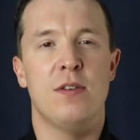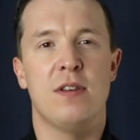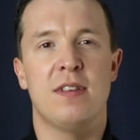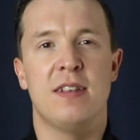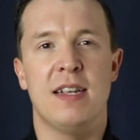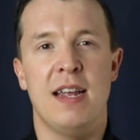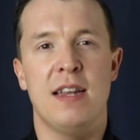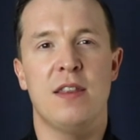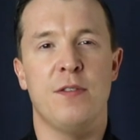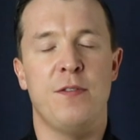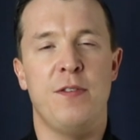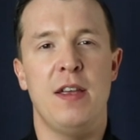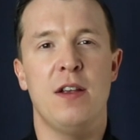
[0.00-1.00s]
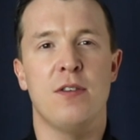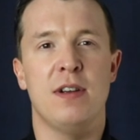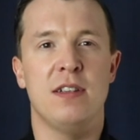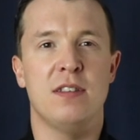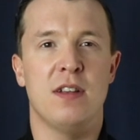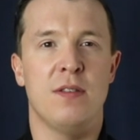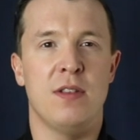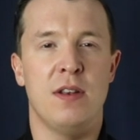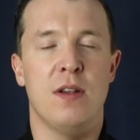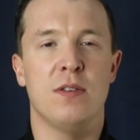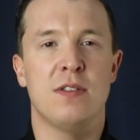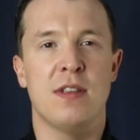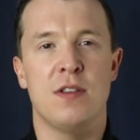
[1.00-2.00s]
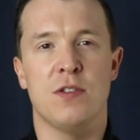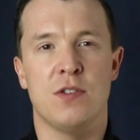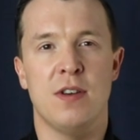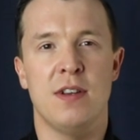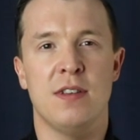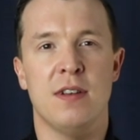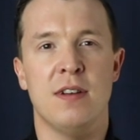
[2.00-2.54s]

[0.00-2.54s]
in order to get the fingerings of the notes that you're trying to